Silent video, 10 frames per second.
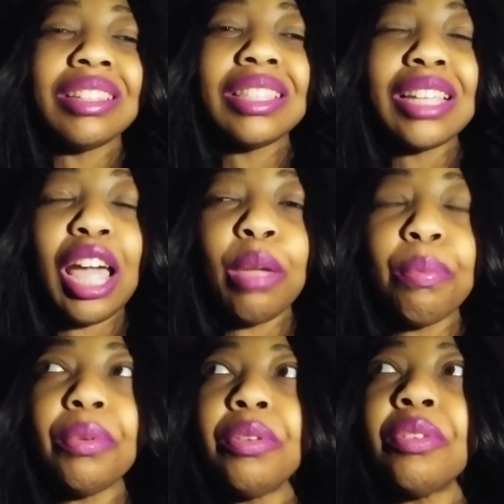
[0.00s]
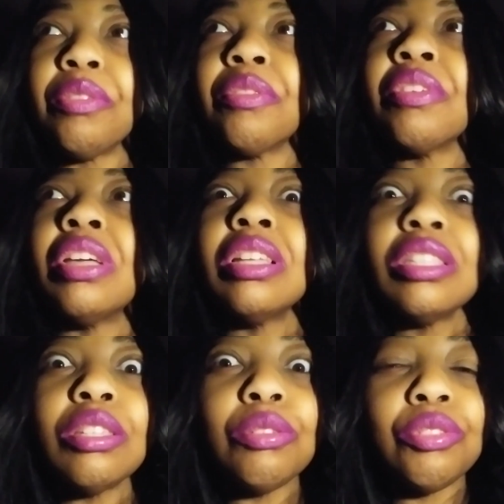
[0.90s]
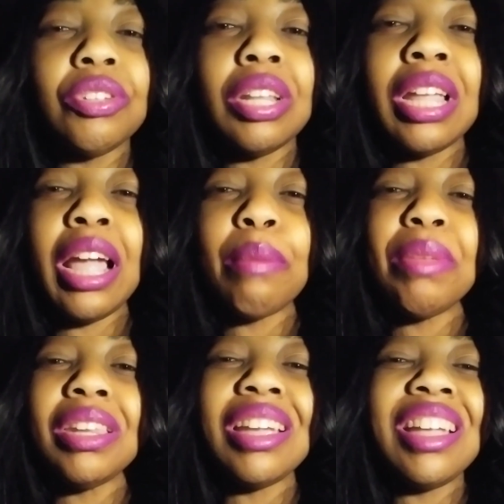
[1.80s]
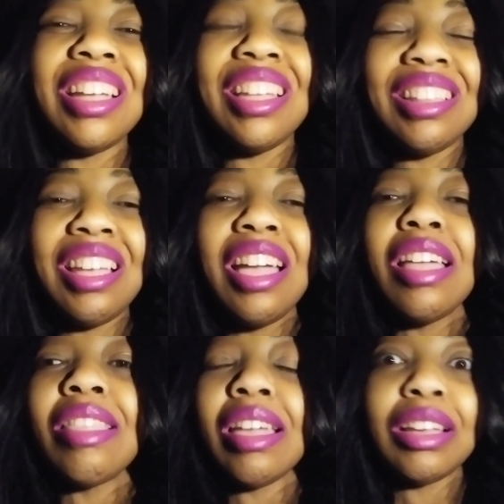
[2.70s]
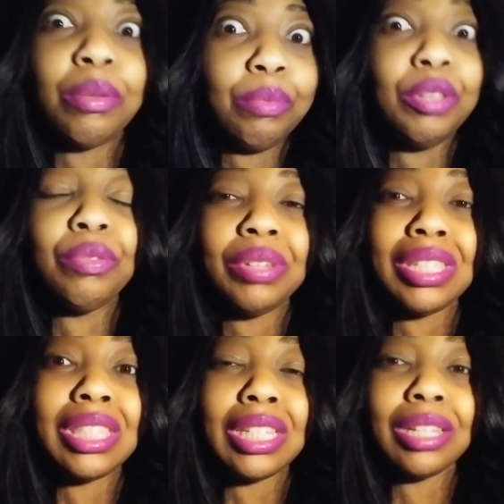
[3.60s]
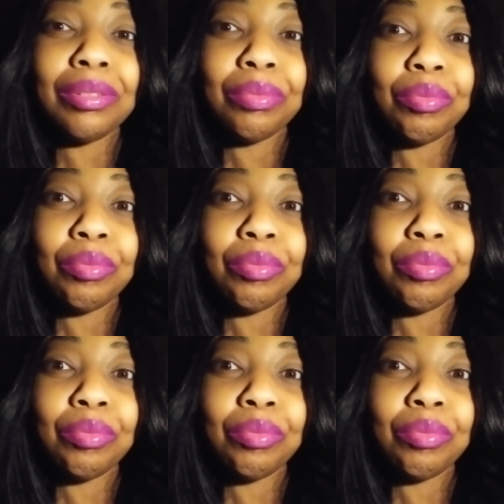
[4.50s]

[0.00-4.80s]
type of social climate in the community.